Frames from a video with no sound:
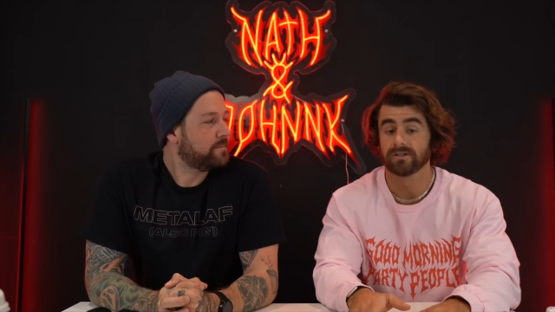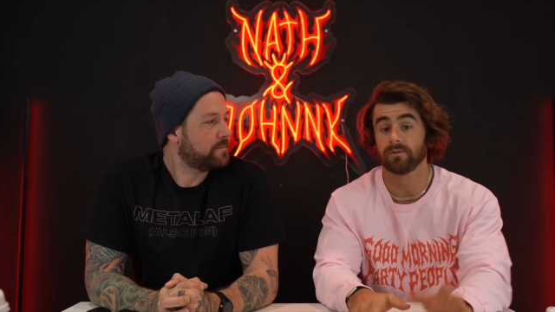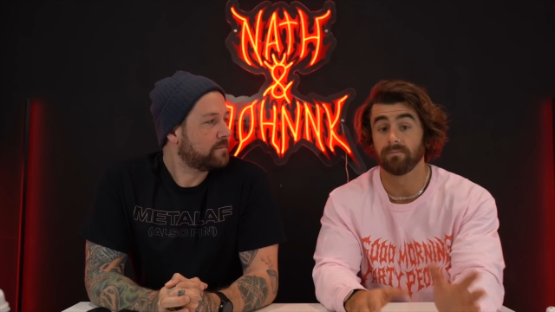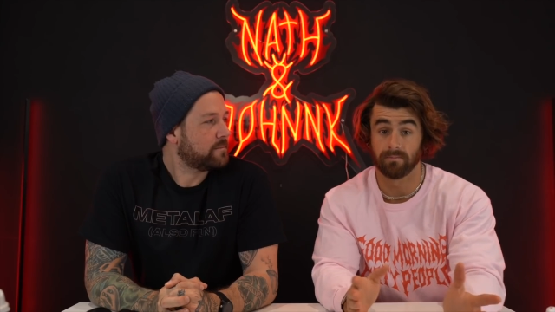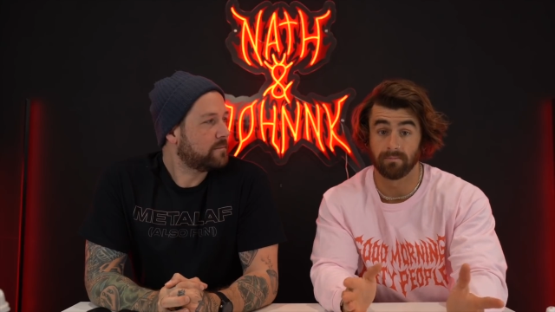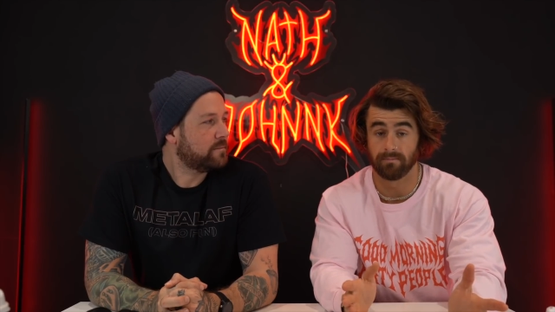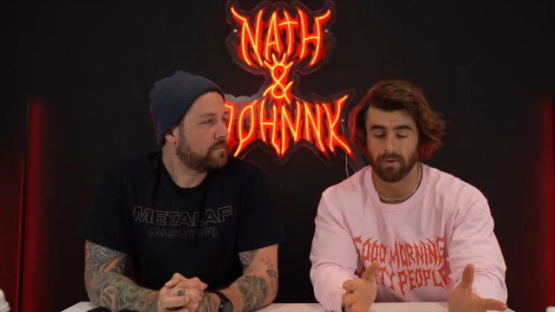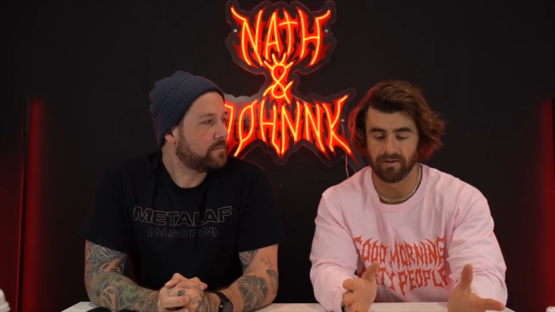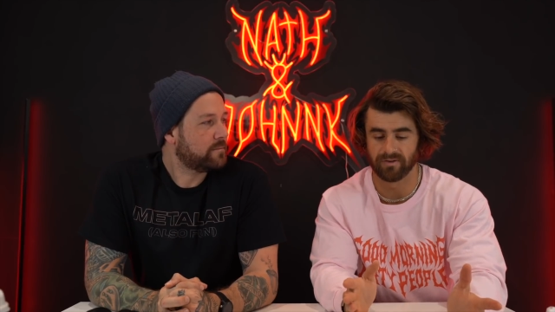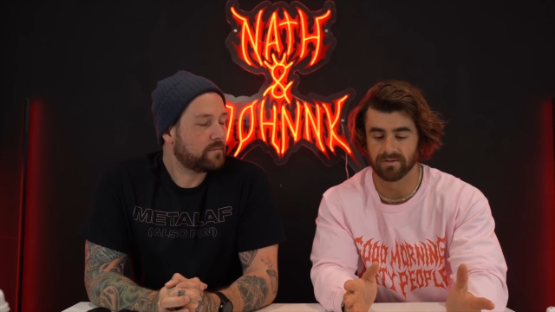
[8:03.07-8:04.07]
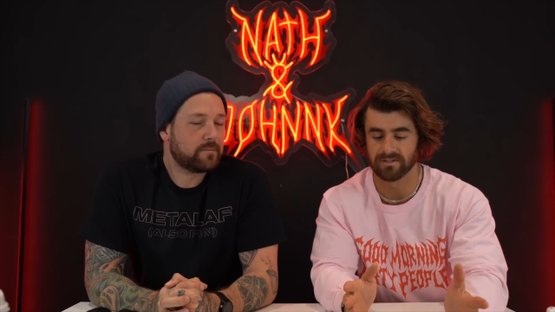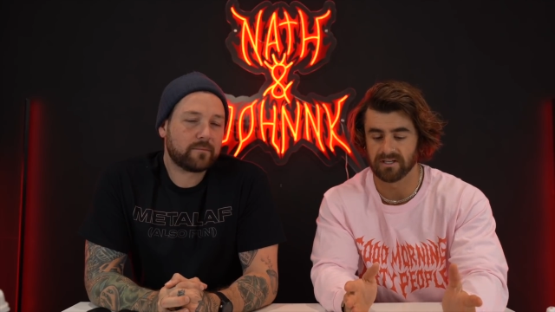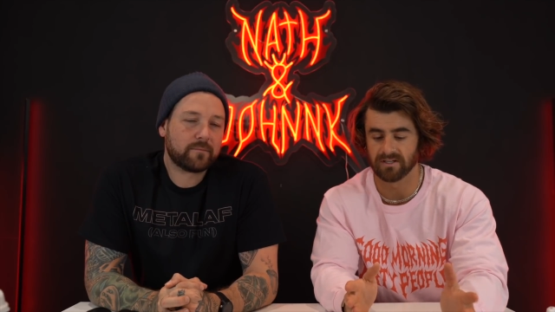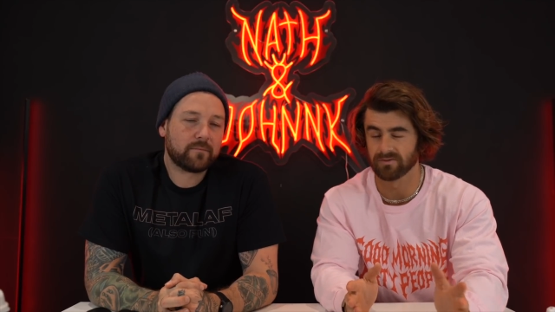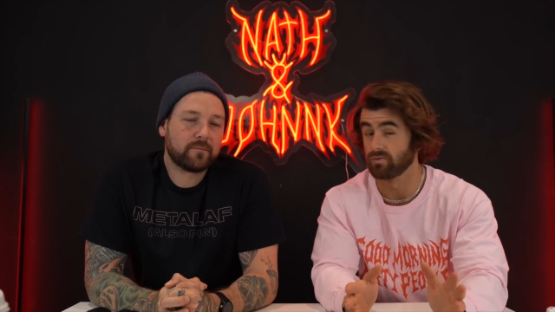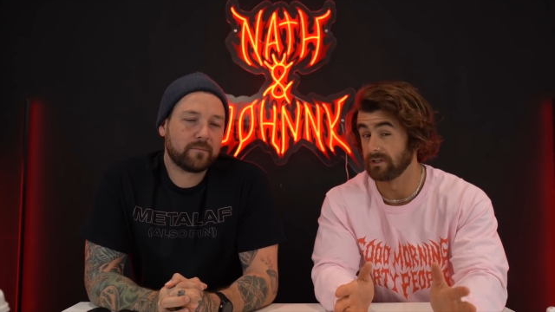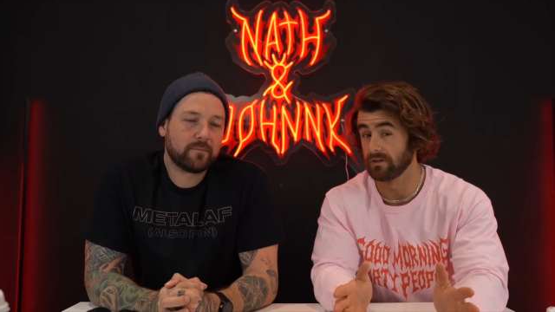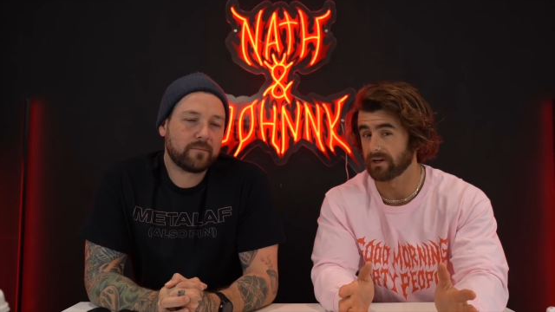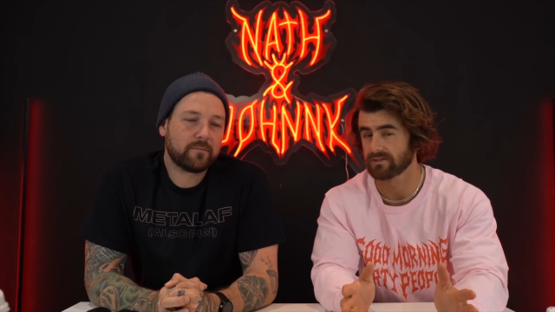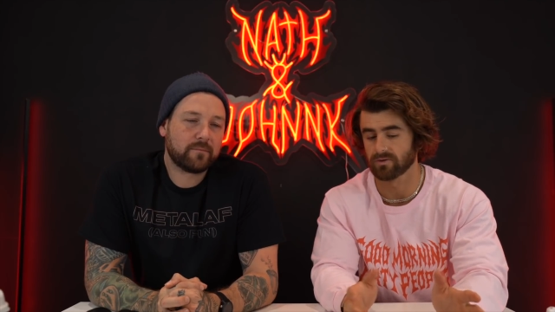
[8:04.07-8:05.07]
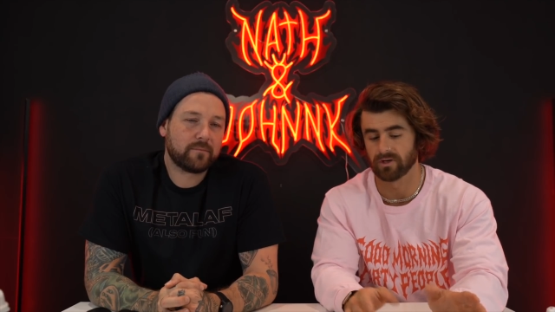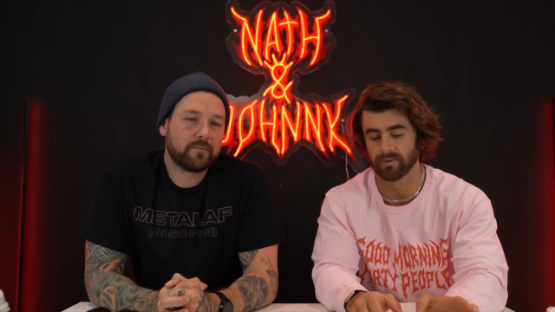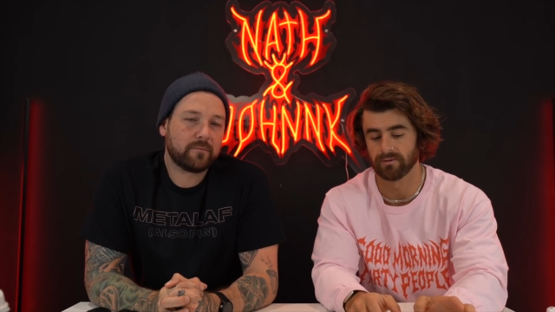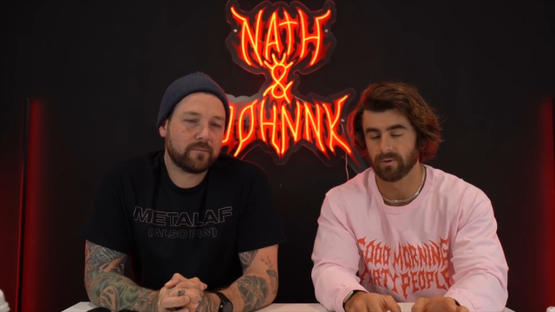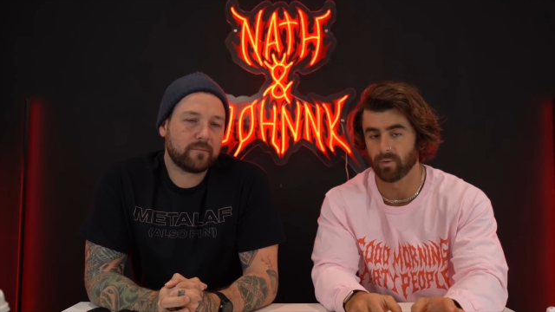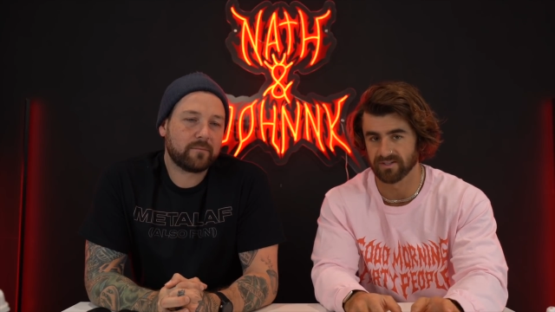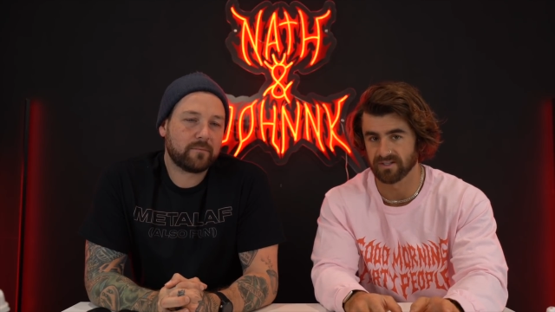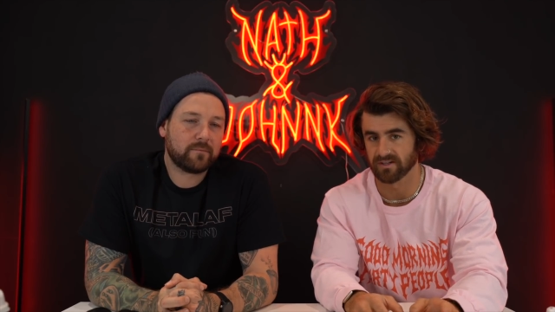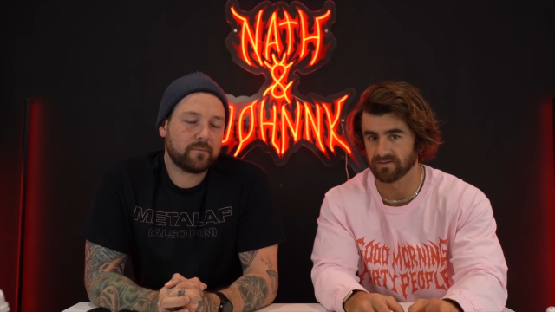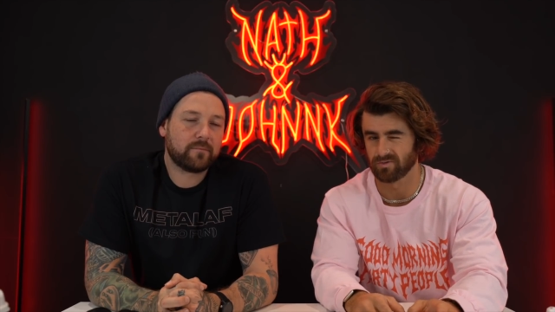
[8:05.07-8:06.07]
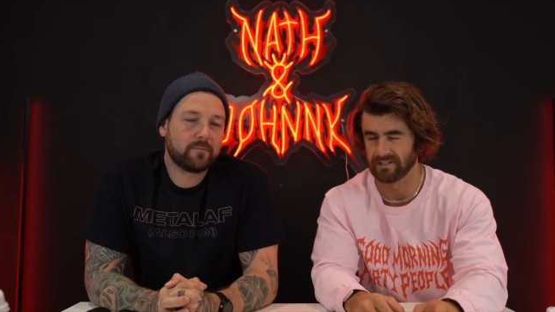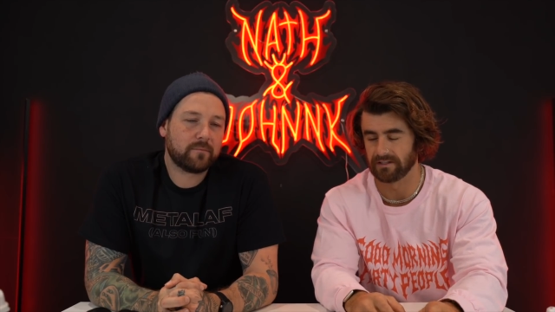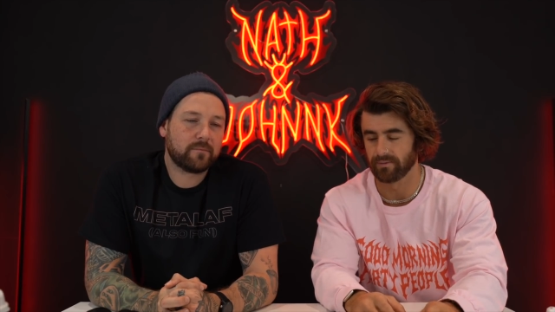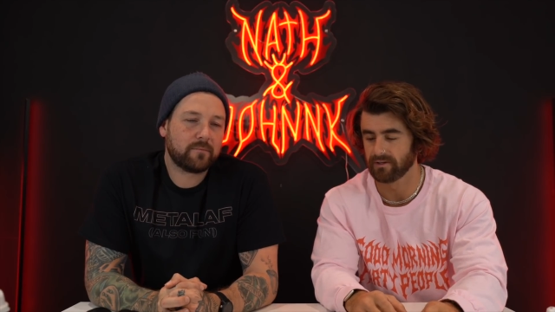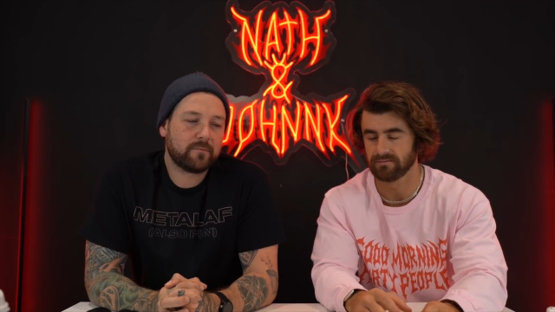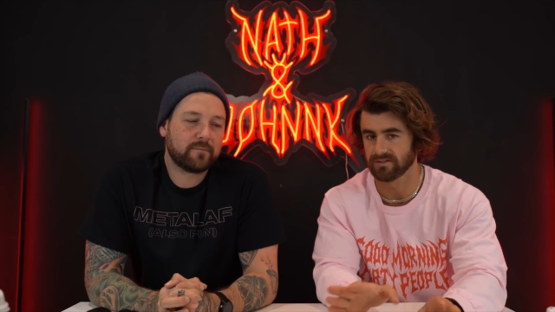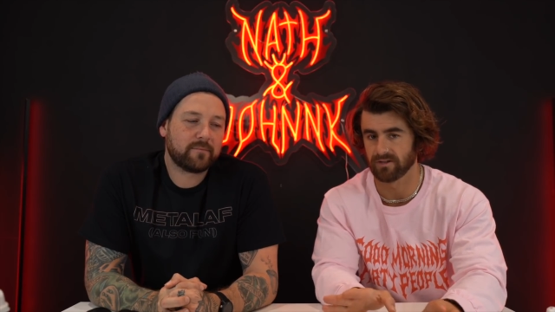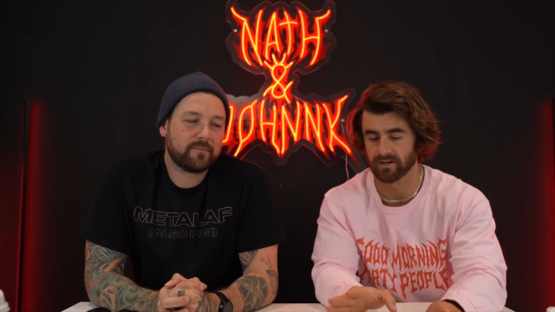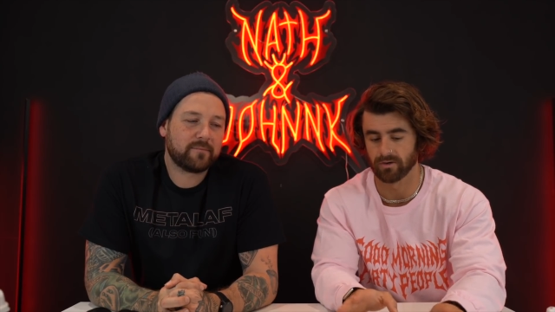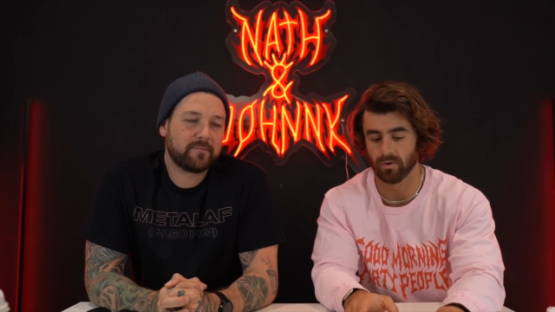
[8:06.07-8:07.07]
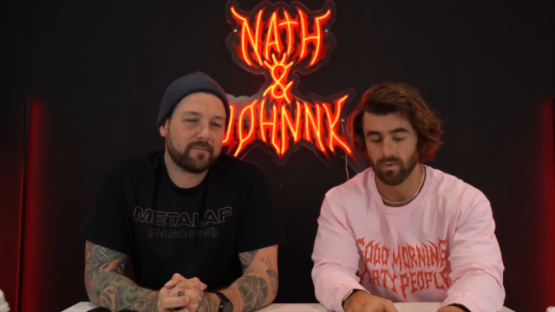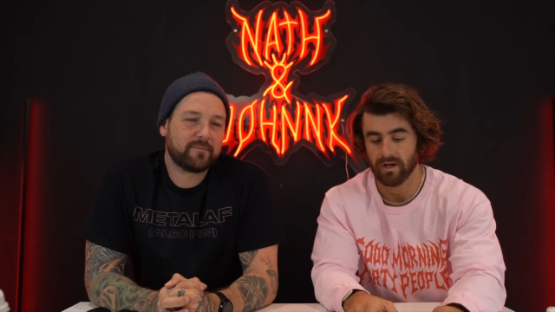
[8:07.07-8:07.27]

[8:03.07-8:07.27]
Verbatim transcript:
Speaker 1: So my fiance doesn't really like screaming. When I say doesn't really, I mean doesn't like it at all.